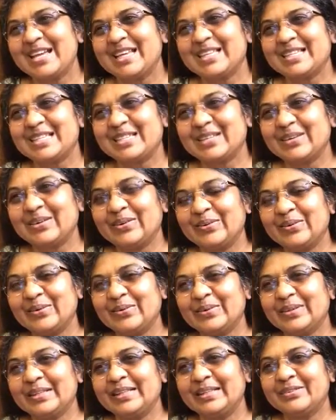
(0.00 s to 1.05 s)

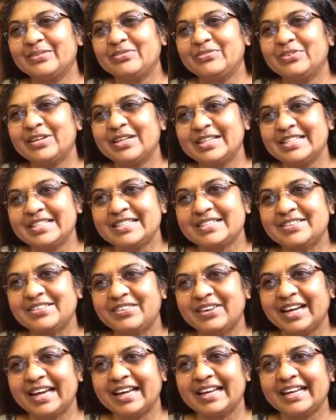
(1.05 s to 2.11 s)
So the first
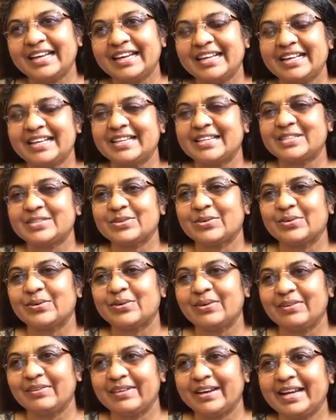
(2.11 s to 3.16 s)
strand is
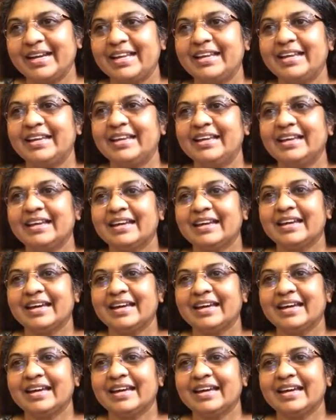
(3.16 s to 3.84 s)
already